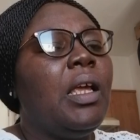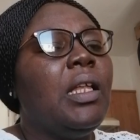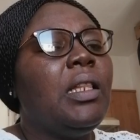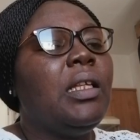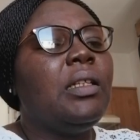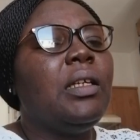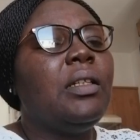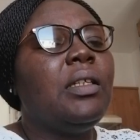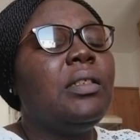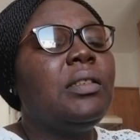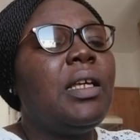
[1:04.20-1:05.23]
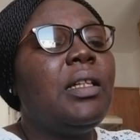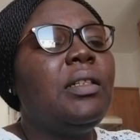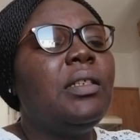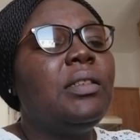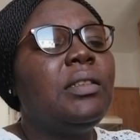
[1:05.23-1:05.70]
And they
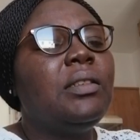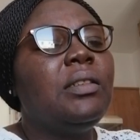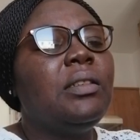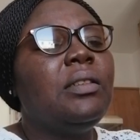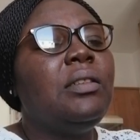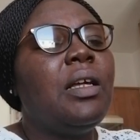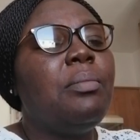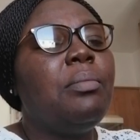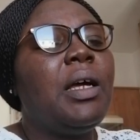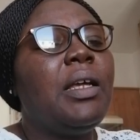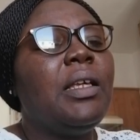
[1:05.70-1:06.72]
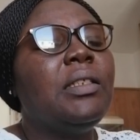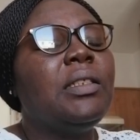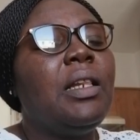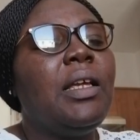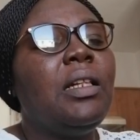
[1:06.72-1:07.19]
said this number
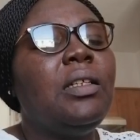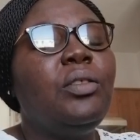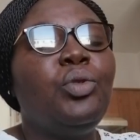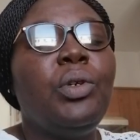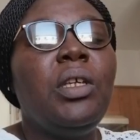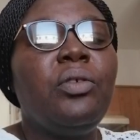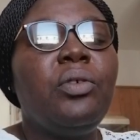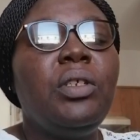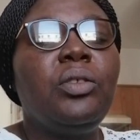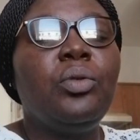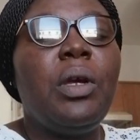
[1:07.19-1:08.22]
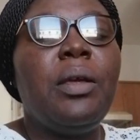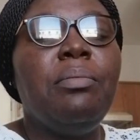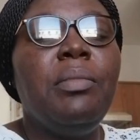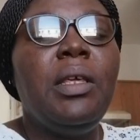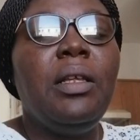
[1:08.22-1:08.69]
is likely to increase to
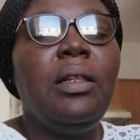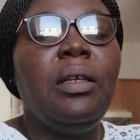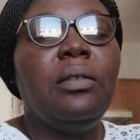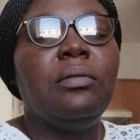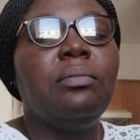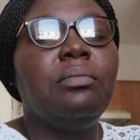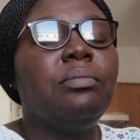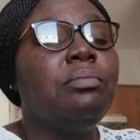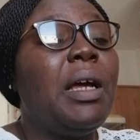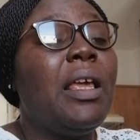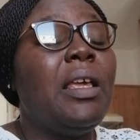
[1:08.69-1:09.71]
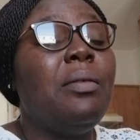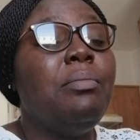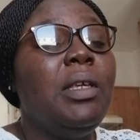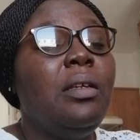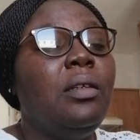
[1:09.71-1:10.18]
by a
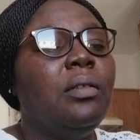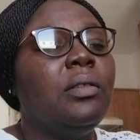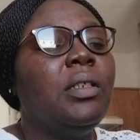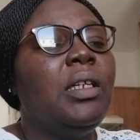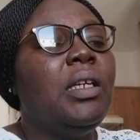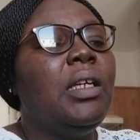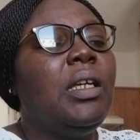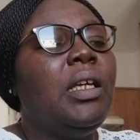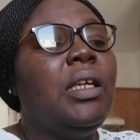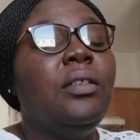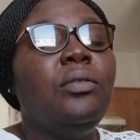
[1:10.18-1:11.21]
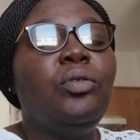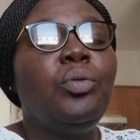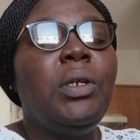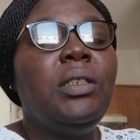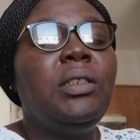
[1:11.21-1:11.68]
million in
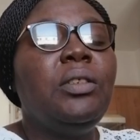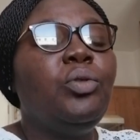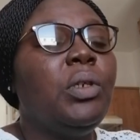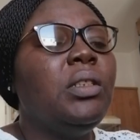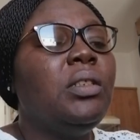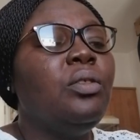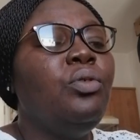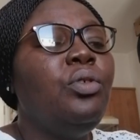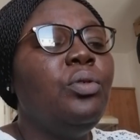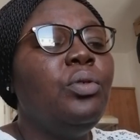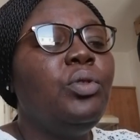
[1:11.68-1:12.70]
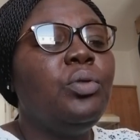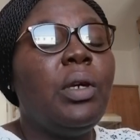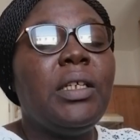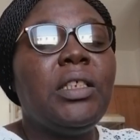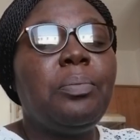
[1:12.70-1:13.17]
2020 due
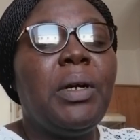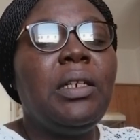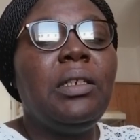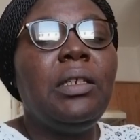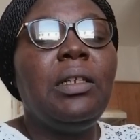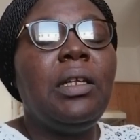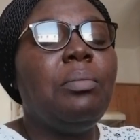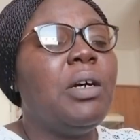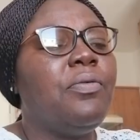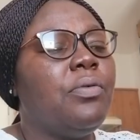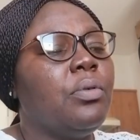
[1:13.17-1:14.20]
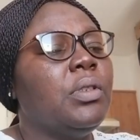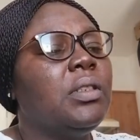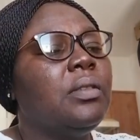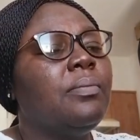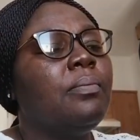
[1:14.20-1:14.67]
to expanding labor
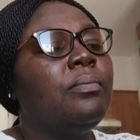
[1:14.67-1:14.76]
force.